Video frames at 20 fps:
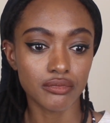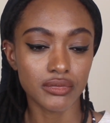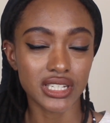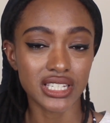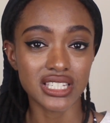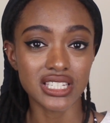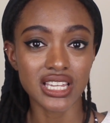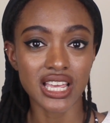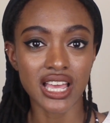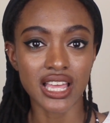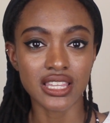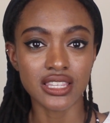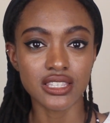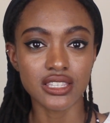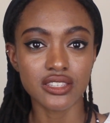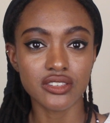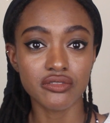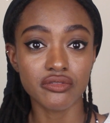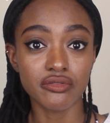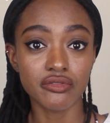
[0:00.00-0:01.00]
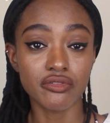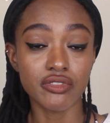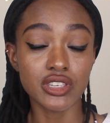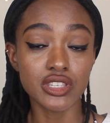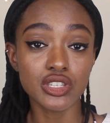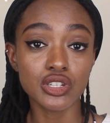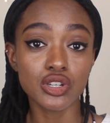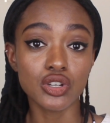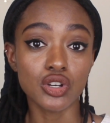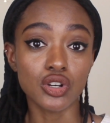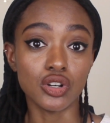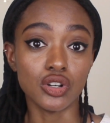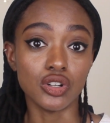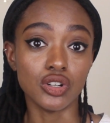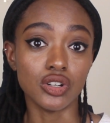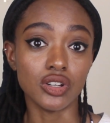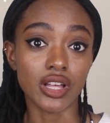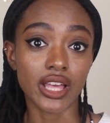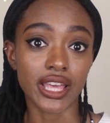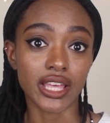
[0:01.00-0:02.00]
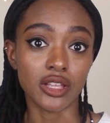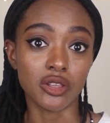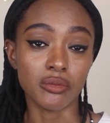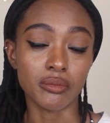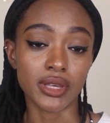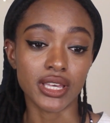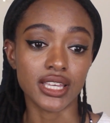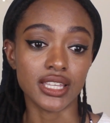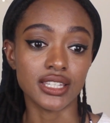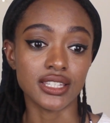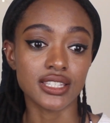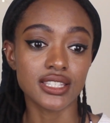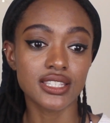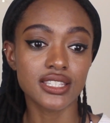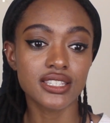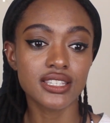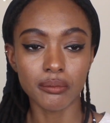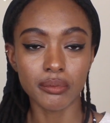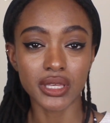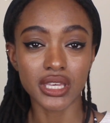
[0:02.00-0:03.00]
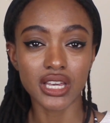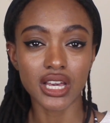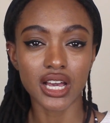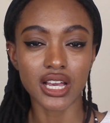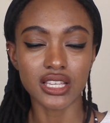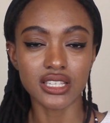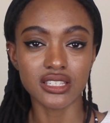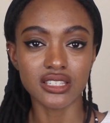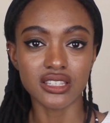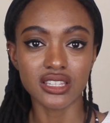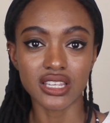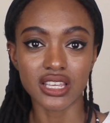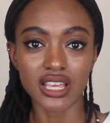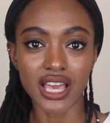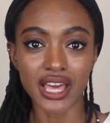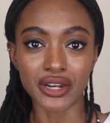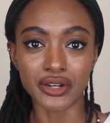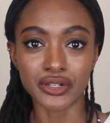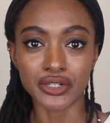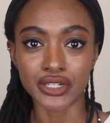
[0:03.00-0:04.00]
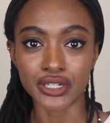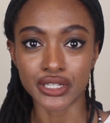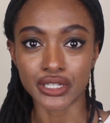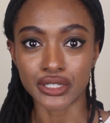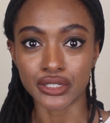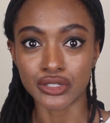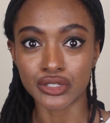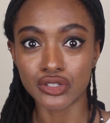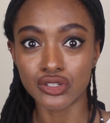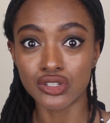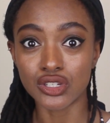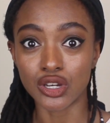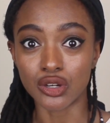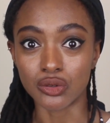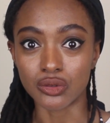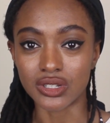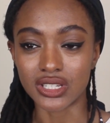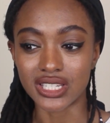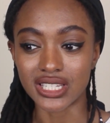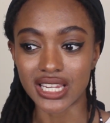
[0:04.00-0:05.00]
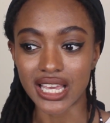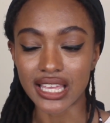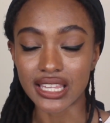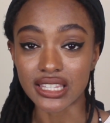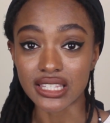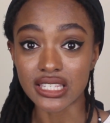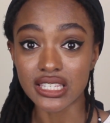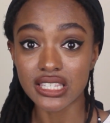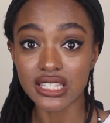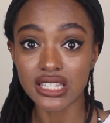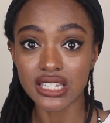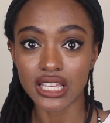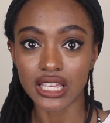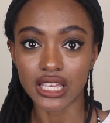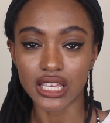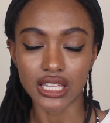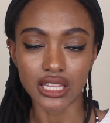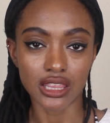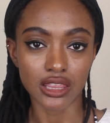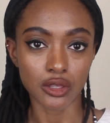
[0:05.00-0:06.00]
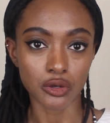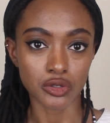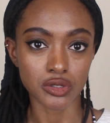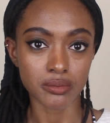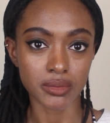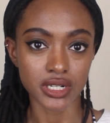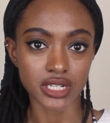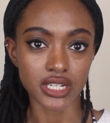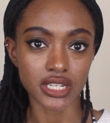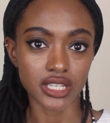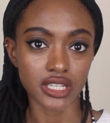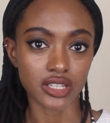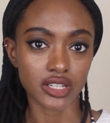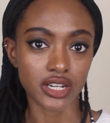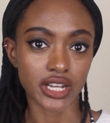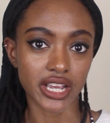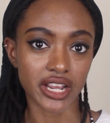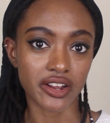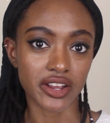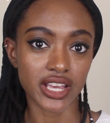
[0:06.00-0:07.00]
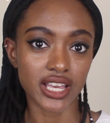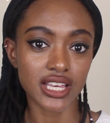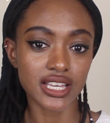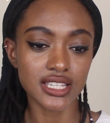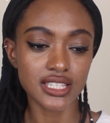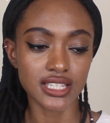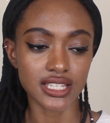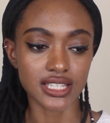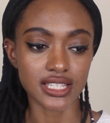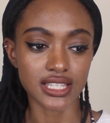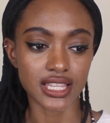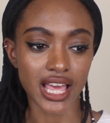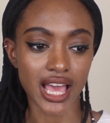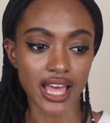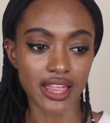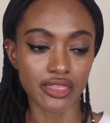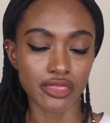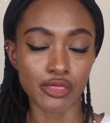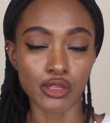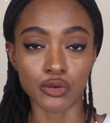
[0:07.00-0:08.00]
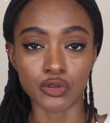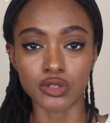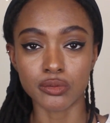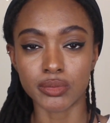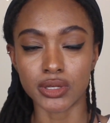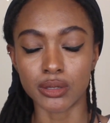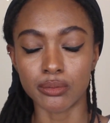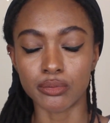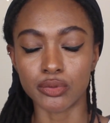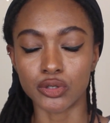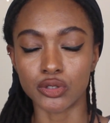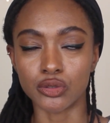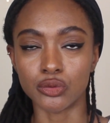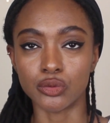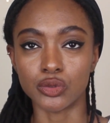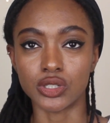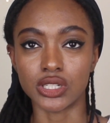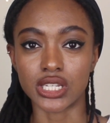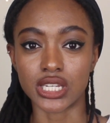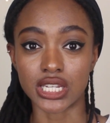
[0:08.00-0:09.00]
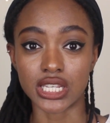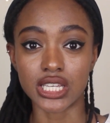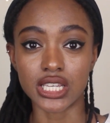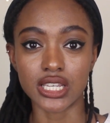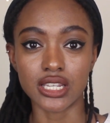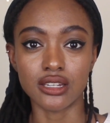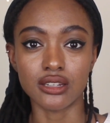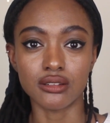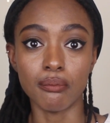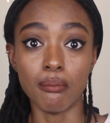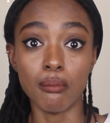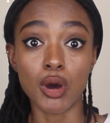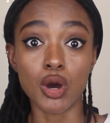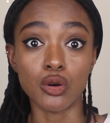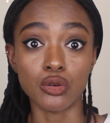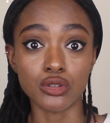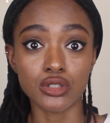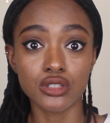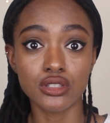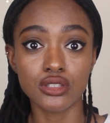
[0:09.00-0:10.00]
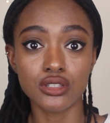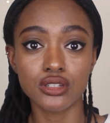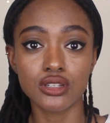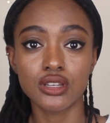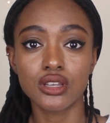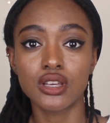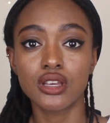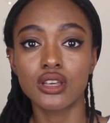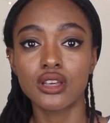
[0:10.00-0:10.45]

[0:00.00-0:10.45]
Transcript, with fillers: intense physical ailments, because the energy is so dense in those particular areas, is that those people will need most